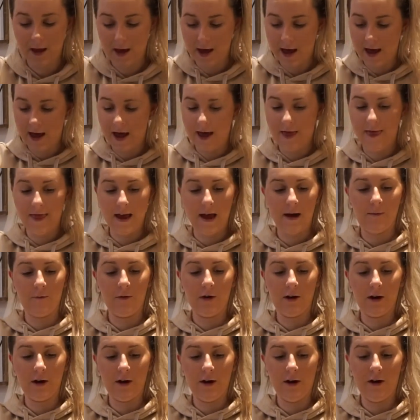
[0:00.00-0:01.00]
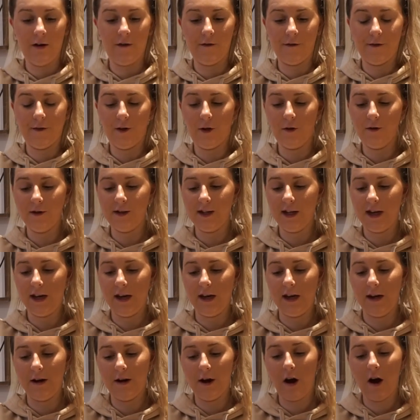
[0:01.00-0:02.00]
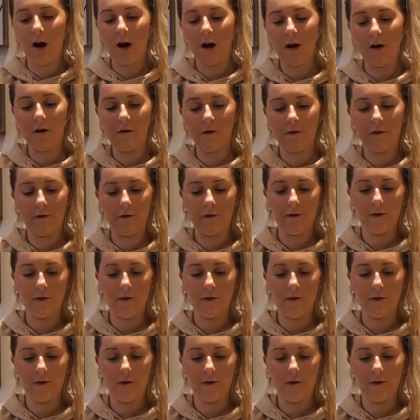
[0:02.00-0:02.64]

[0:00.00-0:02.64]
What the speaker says: And then we're going to fold it in half.